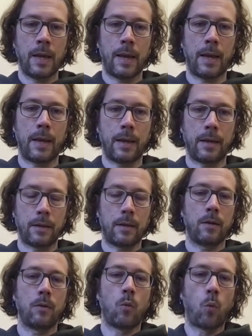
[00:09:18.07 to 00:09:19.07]
And
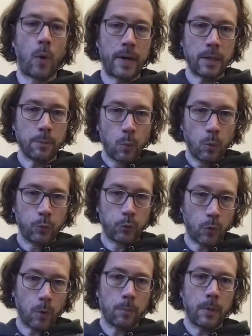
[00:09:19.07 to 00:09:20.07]
when it moves
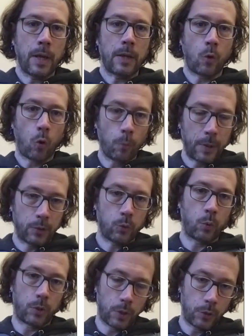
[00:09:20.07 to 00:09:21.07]
from an orbit
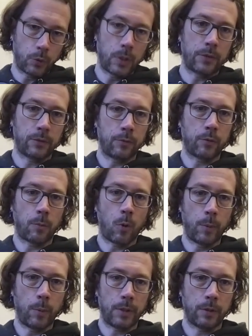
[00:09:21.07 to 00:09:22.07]
to another, let's say from
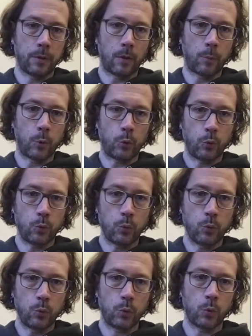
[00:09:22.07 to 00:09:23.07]
orbit number
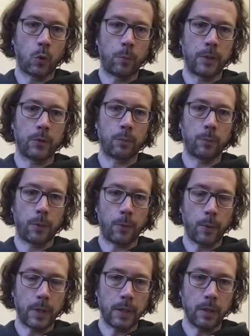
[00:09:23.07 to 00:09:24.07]
2 to orbit number
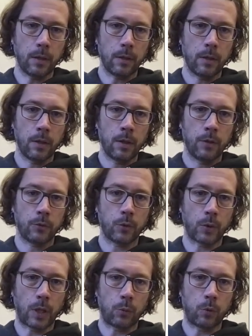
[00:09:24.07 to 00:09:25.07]
3, so
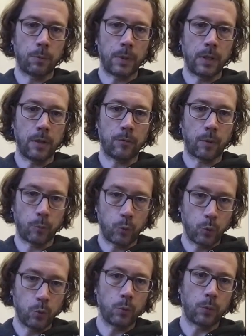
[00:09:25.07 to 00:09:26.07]
that would be from
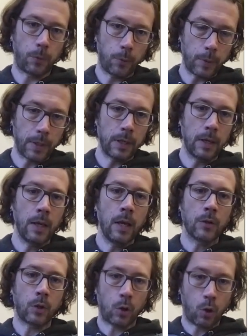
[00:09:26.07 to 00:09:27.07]
2 to 3,
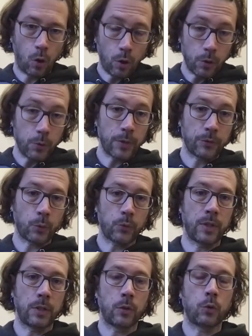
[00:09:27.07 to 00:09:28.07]
the color
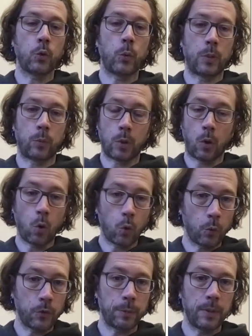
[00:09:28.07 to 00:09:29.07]
associated to it will
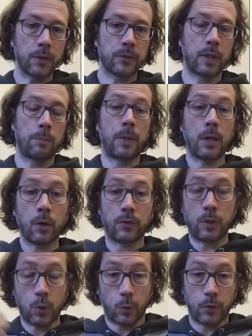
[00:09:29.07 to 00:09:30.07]
always be the same because
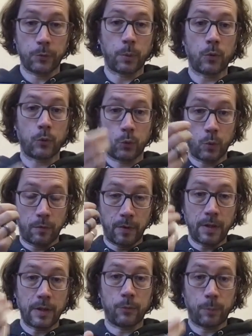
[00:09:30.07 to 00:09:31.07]
it corresponds to a
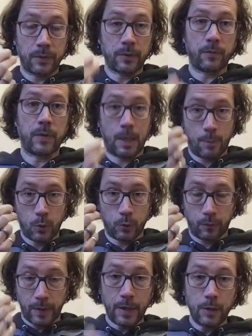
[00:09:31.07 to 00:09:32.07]
very specific amount
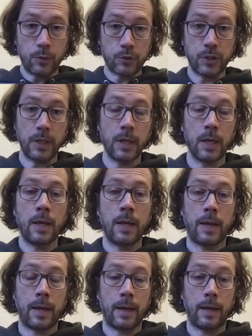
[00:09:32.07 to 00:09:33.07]
of energy.
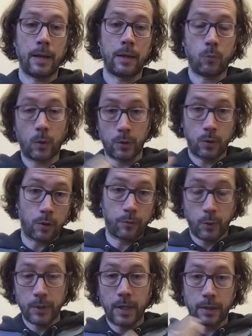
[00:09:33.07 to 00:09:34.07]
And when you
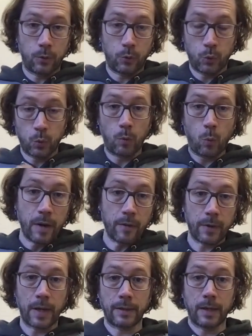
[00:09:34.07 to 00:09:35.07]
convert that into a
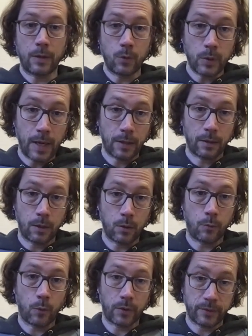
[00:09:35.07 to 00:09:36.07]
wavelength, then you get,
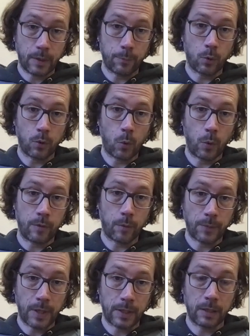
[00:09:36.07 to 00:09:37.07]
for example, going
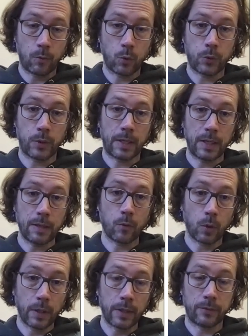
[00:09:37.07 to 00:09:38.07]
from that level to that
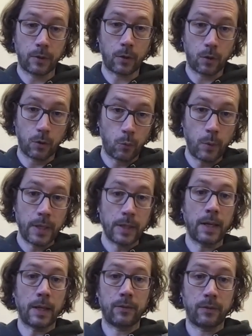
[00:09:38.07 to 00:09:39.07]
level is the color red
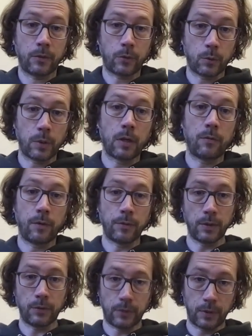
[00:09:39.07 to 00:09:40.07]
at
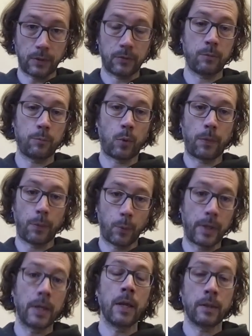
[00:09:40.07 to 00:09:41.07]

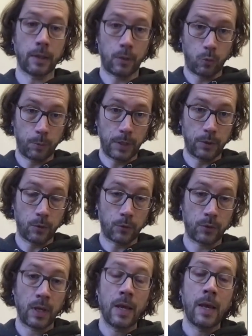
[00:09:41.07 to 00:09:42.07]
656.3
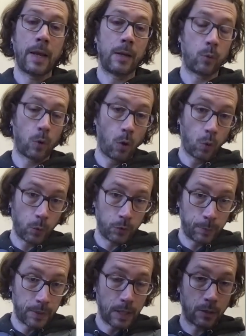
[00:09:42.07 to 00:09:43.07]
nanometers. And it will always
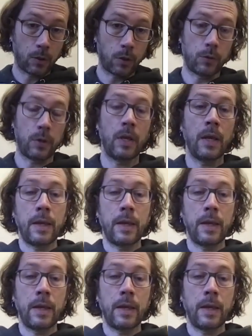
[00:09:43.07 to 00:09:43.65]
be that color.